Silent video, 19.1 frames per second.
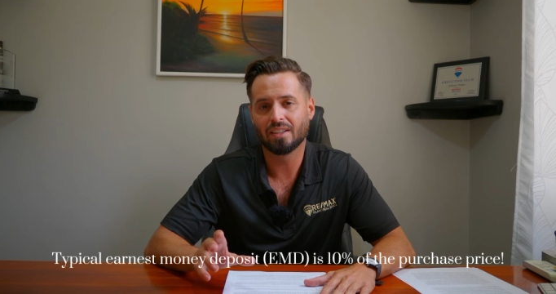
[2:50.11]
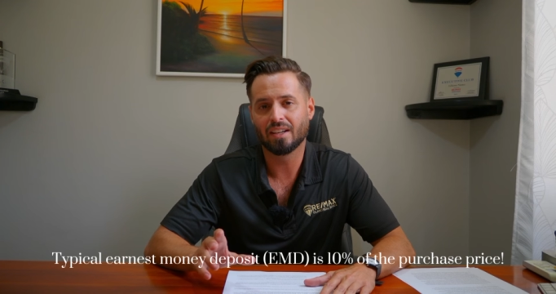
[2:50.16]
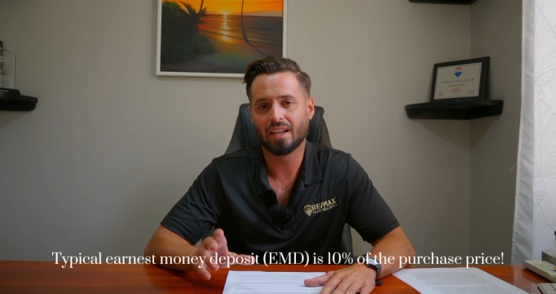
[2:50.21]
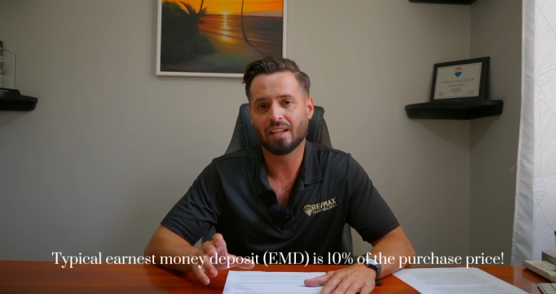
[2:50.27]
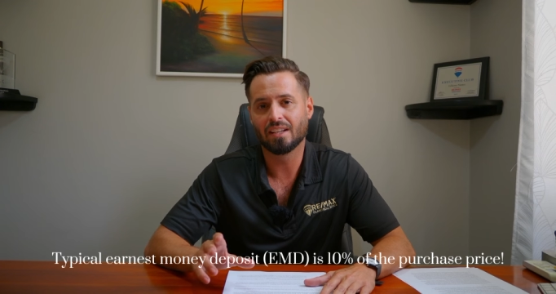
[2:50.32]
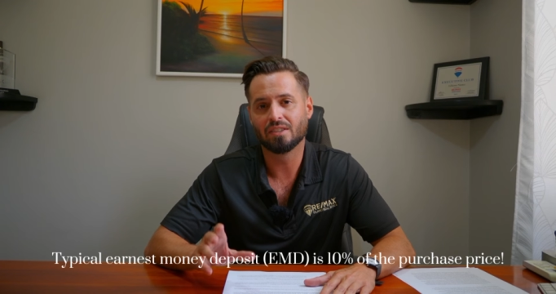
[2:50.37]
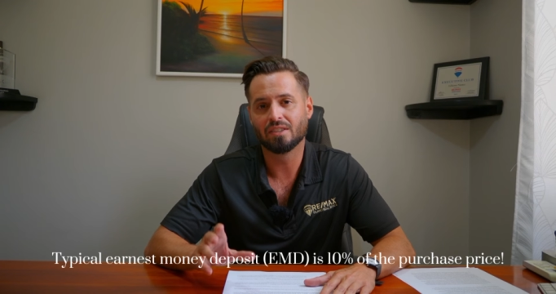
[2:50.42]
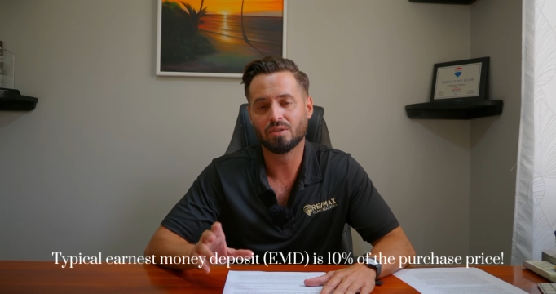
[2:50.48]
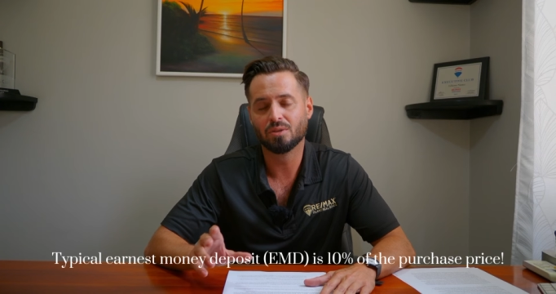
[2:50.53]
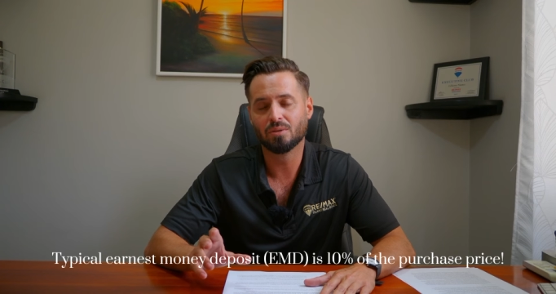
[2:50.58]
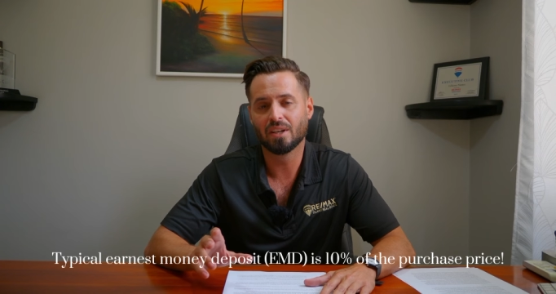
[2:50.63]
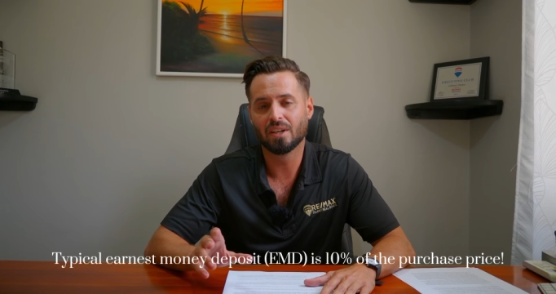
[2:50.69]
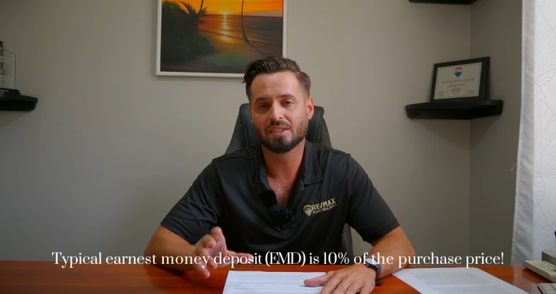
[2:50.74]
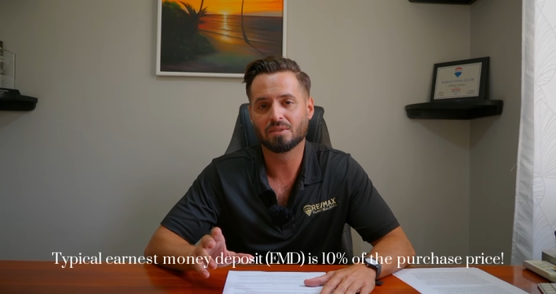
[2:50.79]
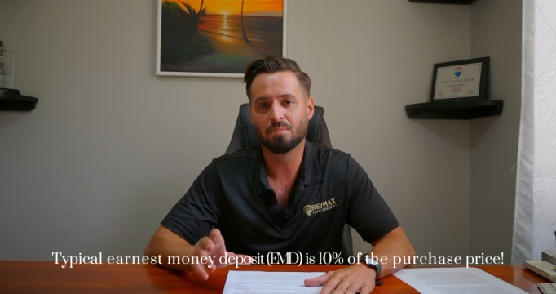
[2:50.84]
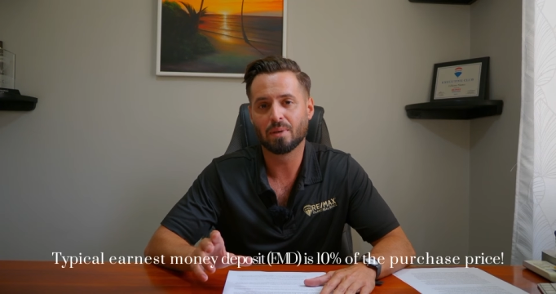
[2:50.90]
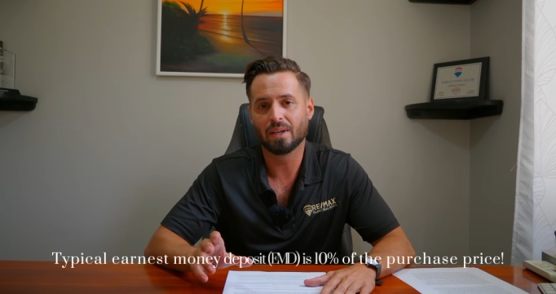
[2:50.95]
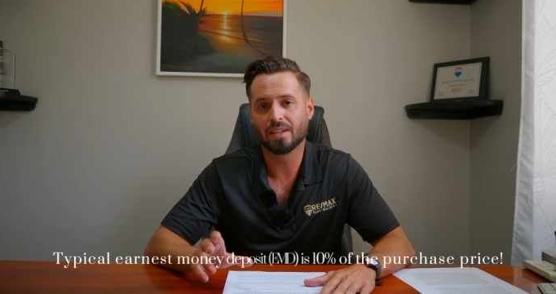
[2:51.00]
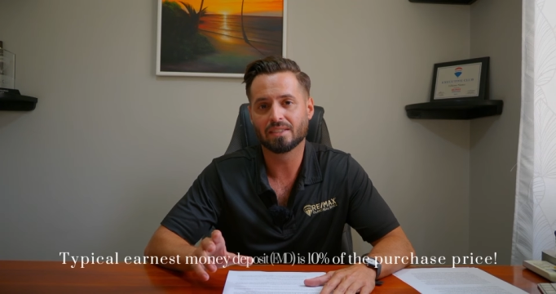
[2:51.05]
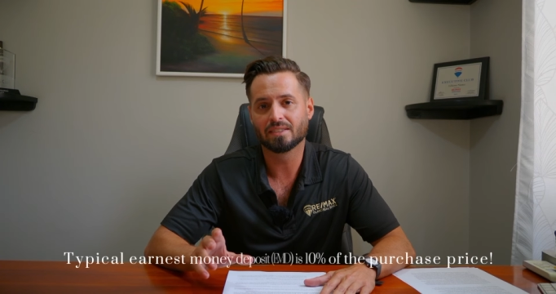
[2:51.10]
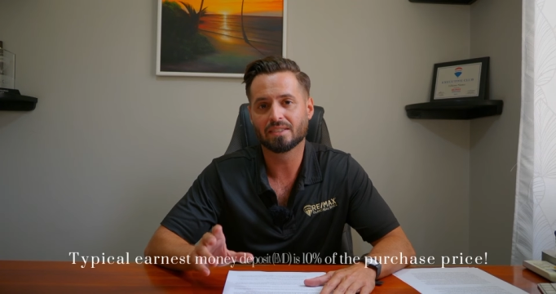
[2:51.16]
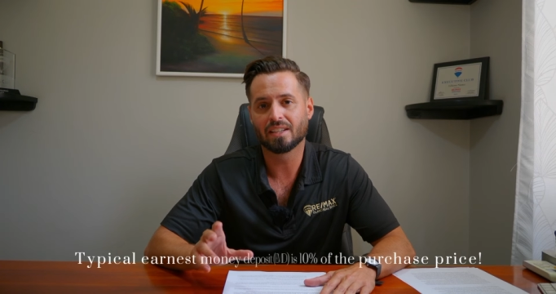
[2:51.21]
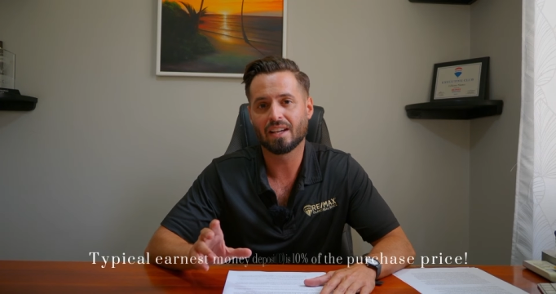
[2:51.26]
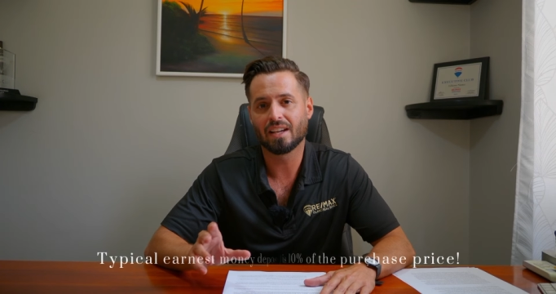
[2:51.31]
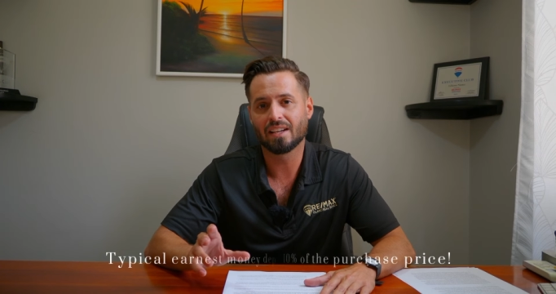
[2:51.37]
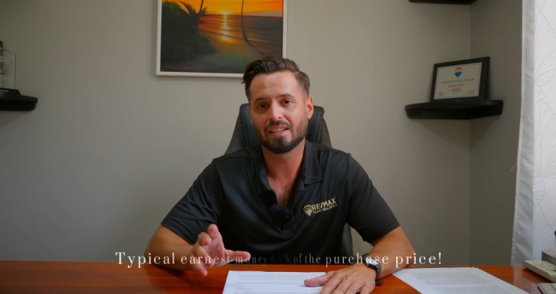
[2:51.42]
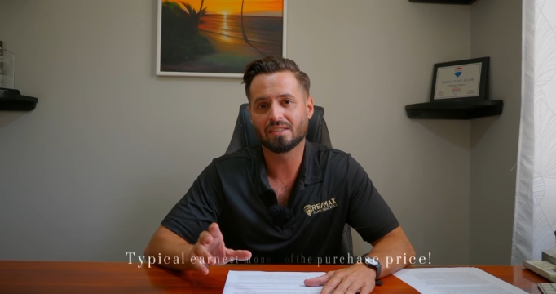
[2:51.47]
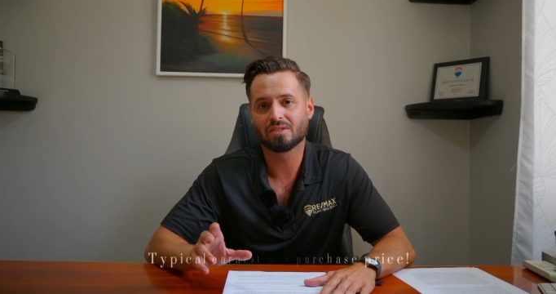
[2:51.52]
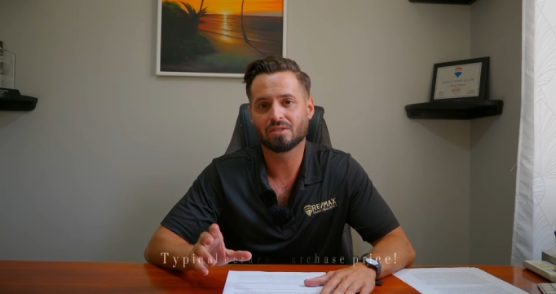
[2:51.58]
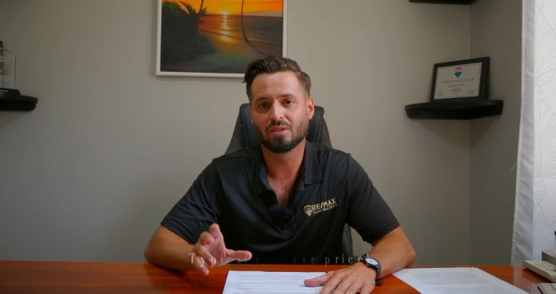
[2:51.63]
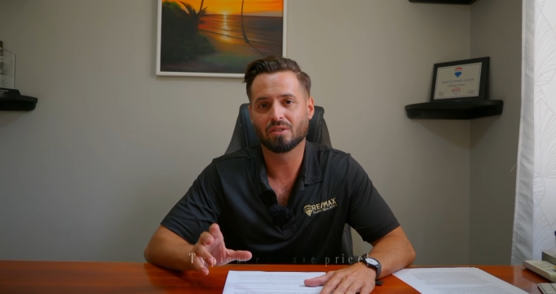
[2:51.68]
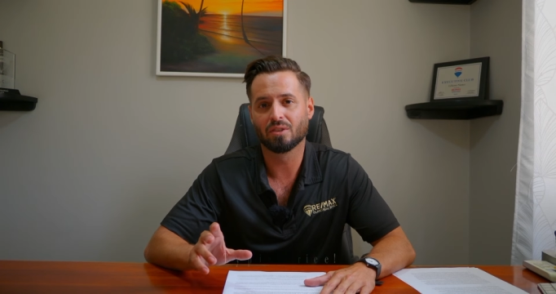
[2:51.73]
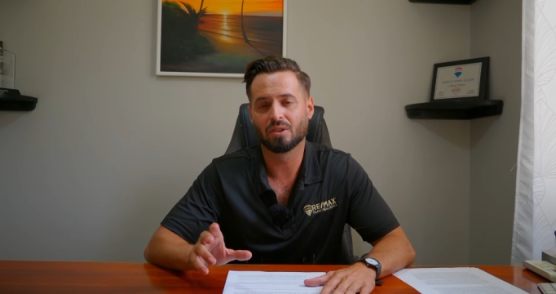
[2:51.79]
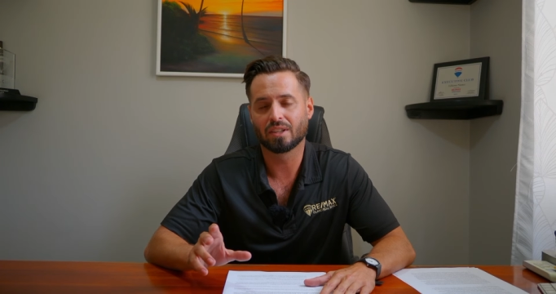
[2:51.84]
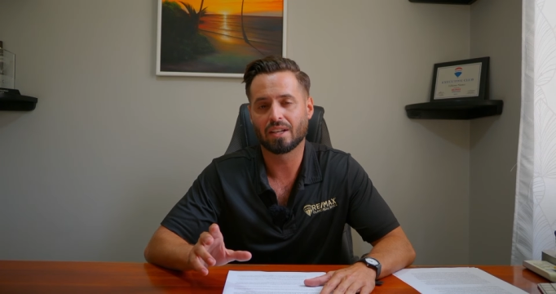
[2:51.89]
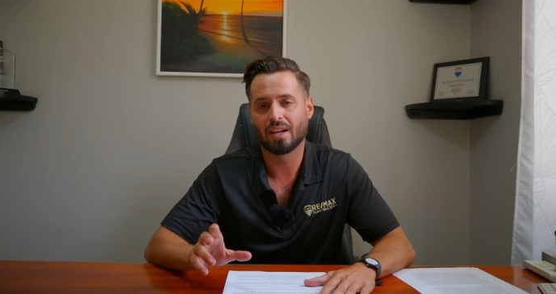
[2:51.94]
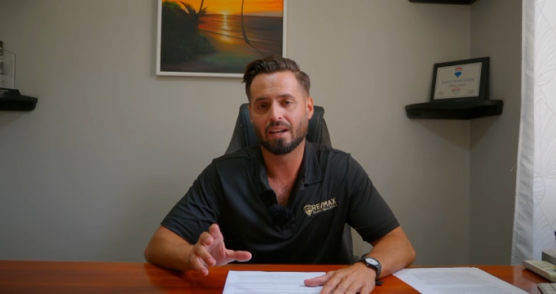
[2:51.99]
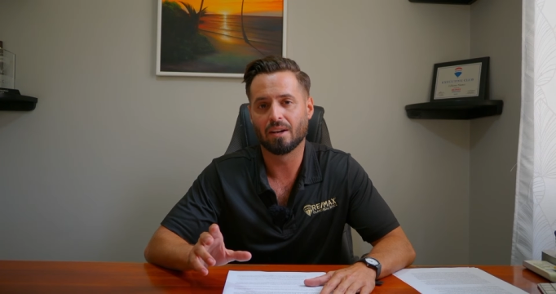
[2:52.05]
a US-based escrow
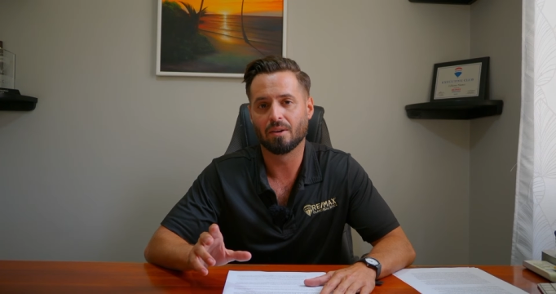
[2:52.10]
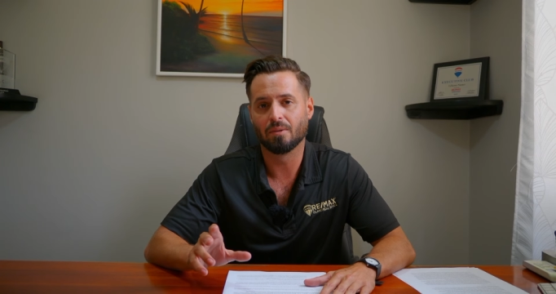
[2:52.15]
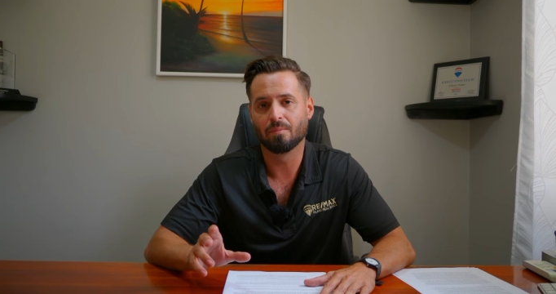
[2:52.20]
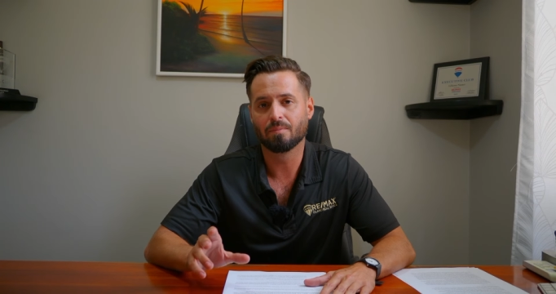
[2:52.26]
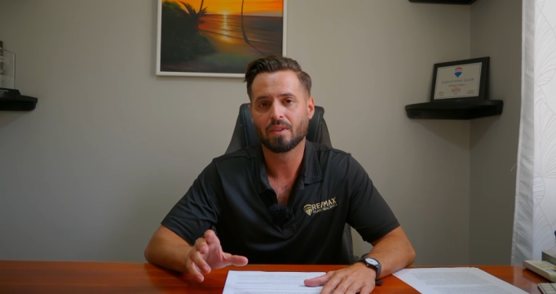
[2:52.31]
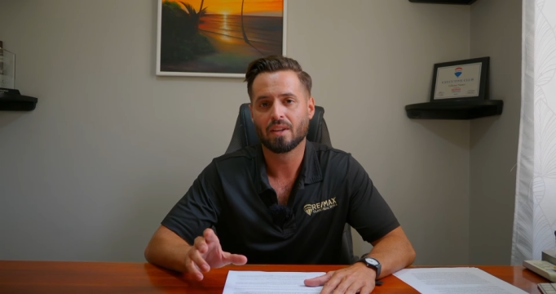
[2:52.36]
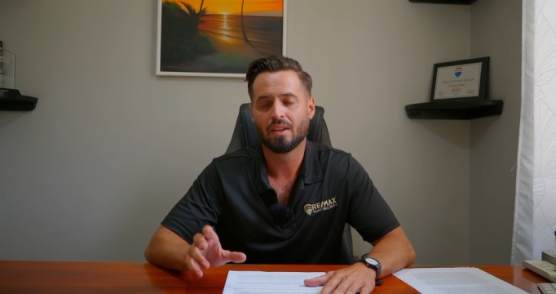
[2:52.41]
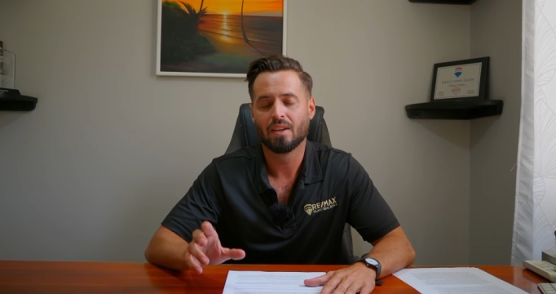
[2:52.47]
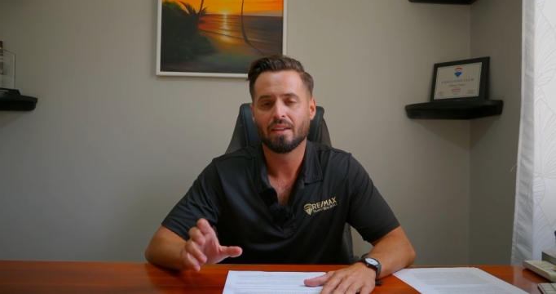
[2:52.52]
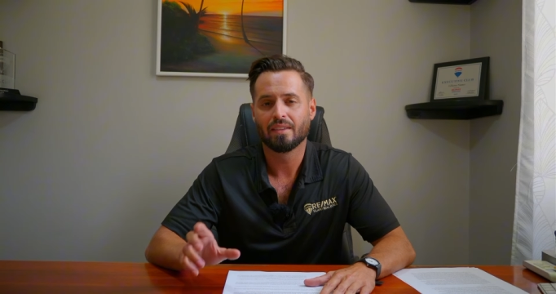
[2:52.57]
account.